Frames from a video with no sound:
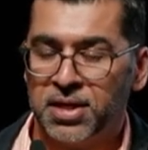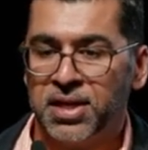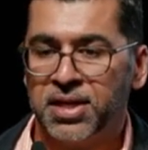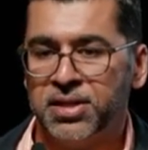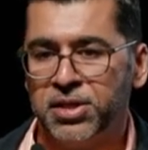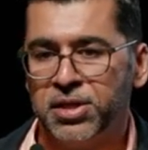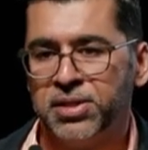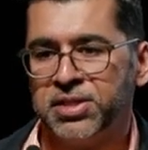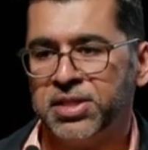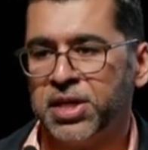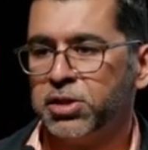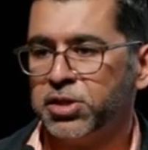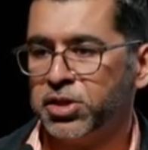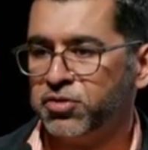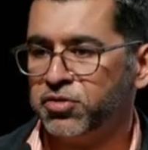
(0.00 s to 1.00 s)
the
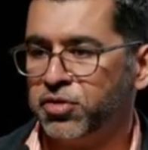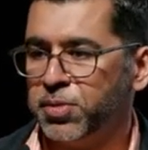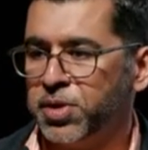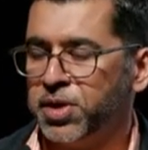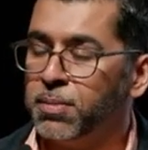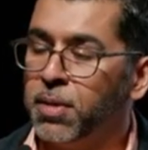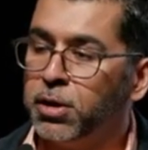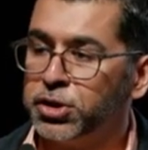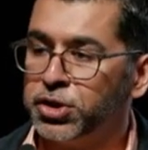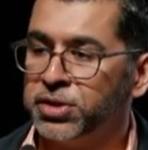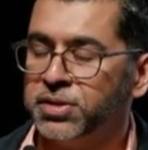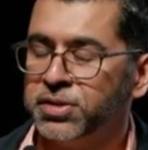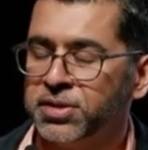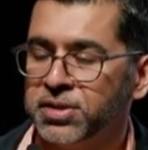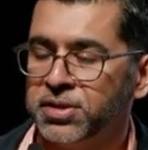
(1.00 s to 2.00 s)
intelligence from your
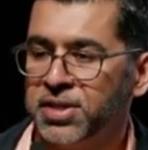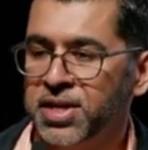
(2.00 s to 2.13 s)
emotions,